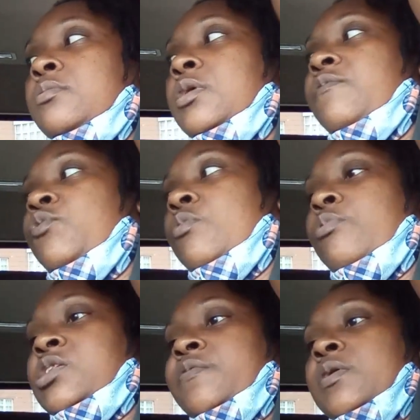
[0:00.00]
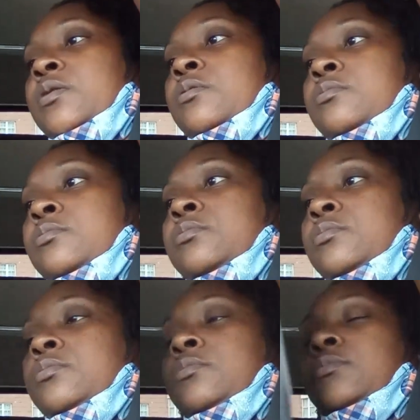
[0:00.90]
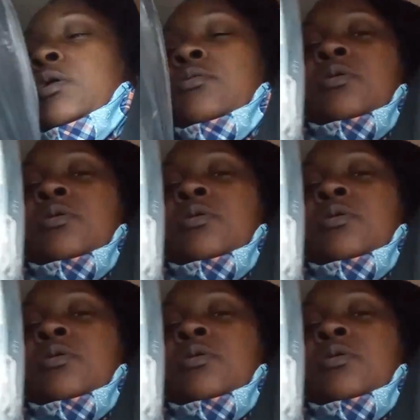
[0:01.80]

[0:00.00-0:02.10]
if you're breastfeeding, and you